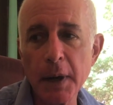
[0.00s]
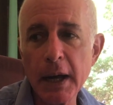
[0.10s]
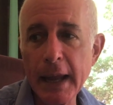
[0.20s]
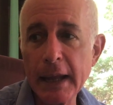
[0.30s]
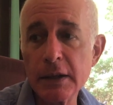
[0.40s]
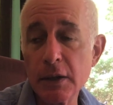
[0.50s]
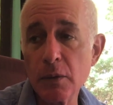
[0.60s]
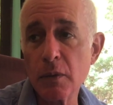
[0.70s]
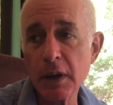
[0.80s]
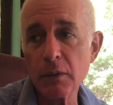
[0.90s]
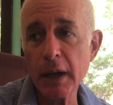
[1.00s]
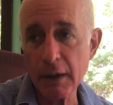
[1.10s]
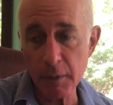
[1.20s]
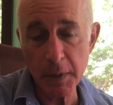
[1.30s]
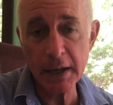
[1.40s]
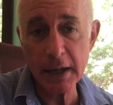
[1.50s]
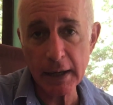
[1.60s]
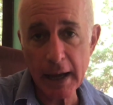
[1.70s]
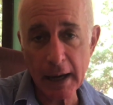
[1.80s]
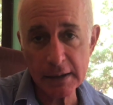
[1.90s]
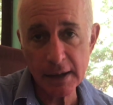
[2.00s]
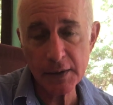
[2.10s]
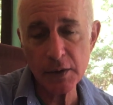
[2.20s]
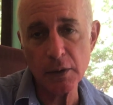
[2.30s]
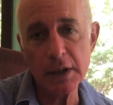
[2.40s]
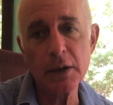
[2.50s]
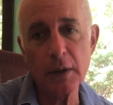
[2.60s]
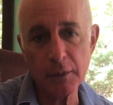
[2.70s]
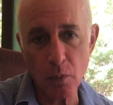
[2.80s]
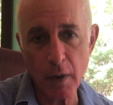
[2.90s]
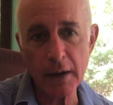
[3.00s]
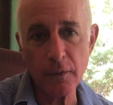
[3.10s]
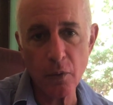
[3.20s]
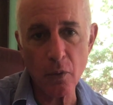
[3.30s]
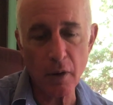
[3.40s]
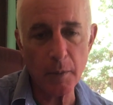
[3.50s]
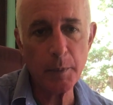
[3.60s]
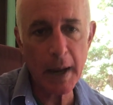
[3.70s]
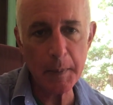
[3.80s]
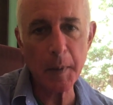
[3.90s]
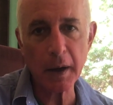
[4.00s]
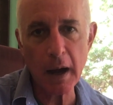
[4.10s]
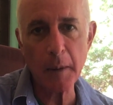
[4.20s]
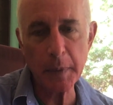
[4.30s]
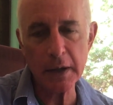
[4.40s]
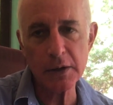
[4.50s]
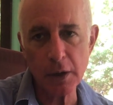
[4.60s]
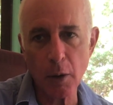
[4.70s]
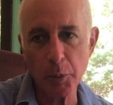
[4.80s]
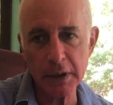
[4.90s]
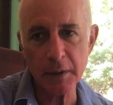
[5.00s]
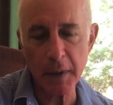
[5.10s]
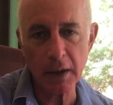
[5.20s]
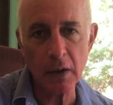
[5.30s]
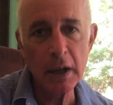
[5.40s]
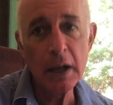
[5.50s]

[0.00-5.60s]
And you will have immediate access to it. You don't have to wait for a paper copy to show up in the mail.